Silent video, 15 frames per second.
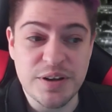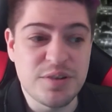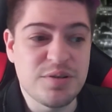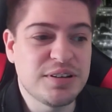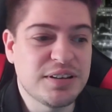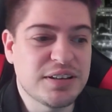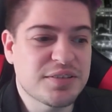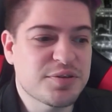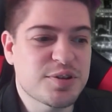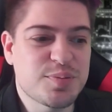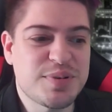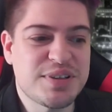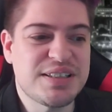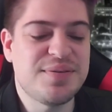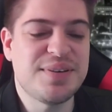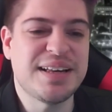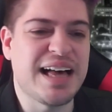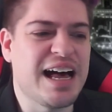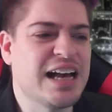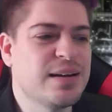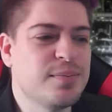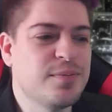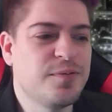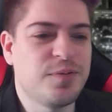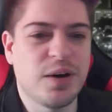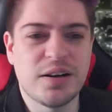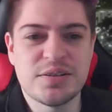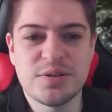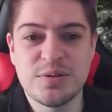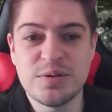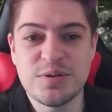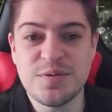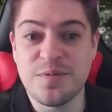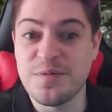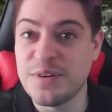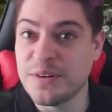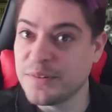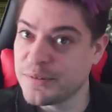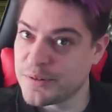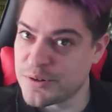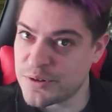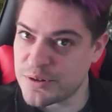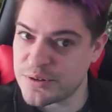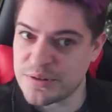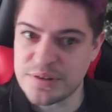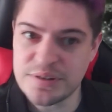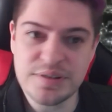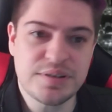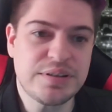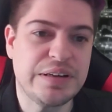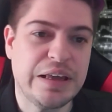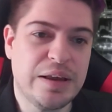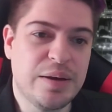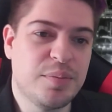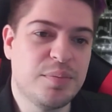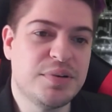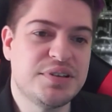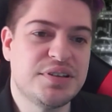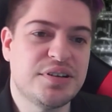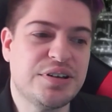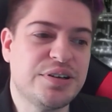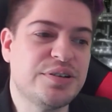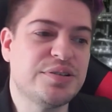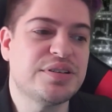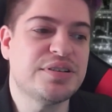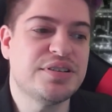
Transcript: You can look for specific item fossils, villagers, materials, and